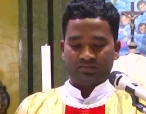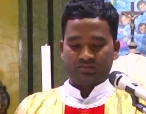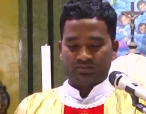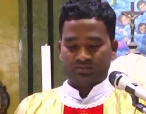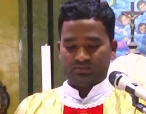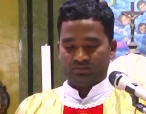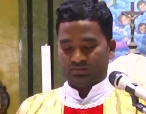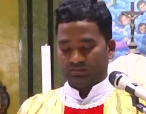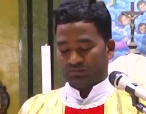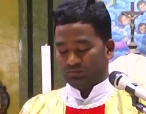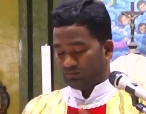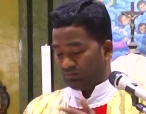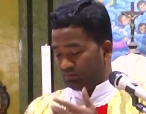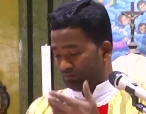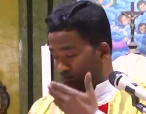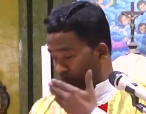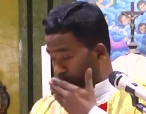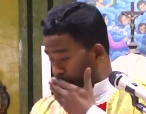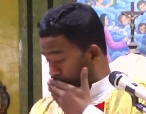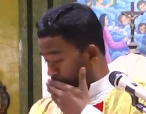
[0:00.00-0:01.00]

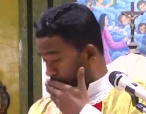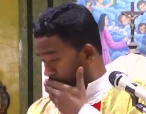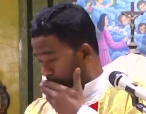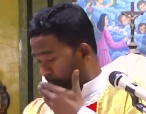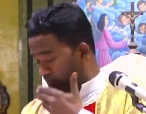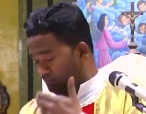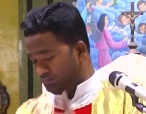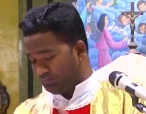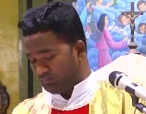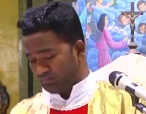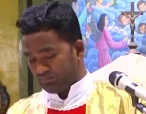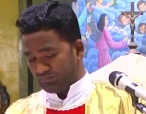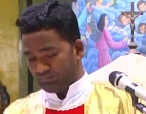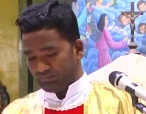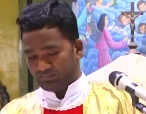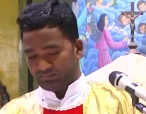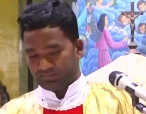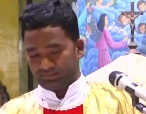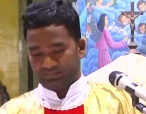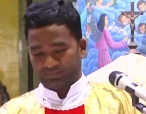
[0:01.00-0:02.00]

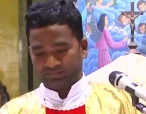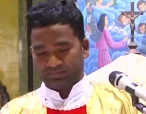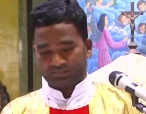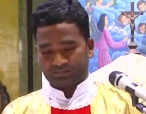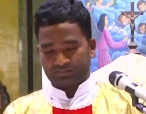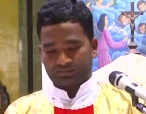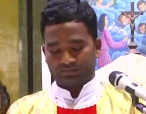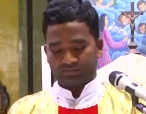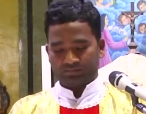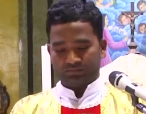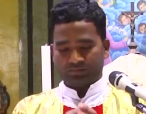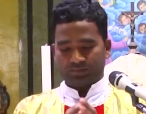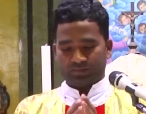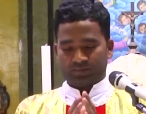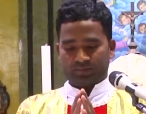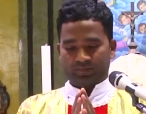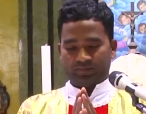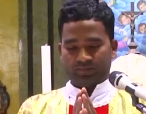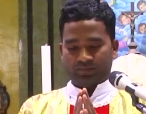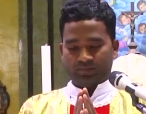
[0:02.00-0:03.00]

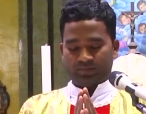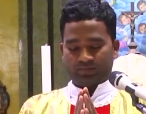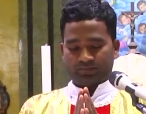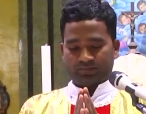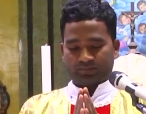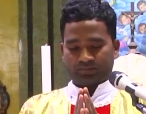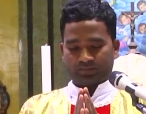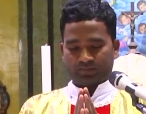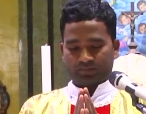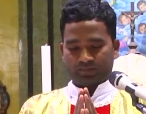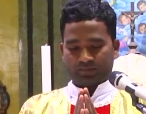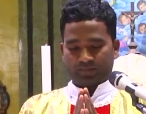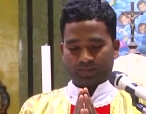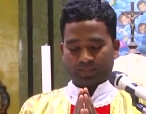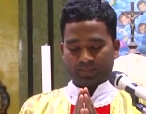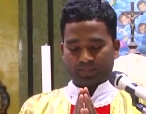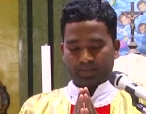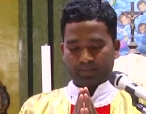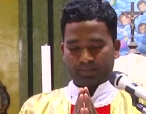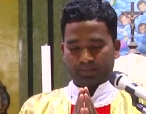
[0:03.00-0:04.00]

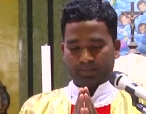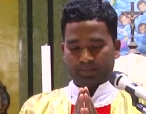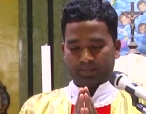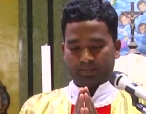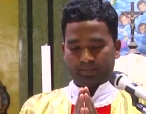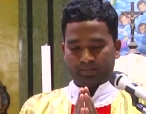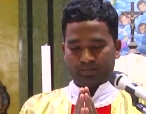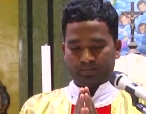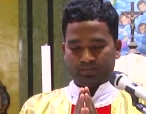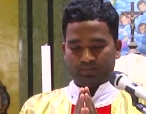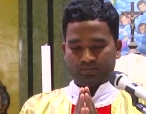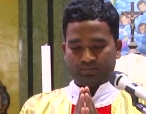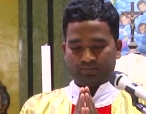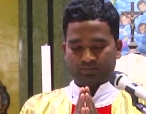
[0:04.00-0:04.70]
(silence)